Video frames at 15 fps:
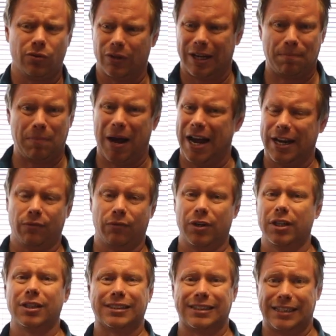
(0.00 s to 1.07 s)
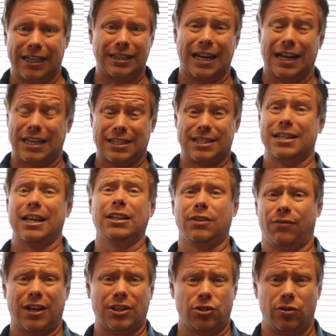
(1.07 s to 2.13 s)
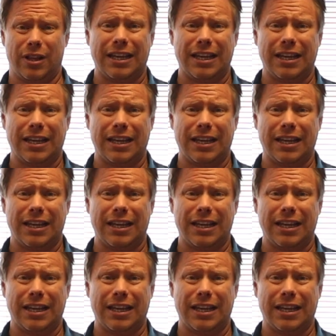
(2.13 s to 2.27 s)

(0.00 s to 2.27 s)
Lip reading: like buying real estate, they incentivize you,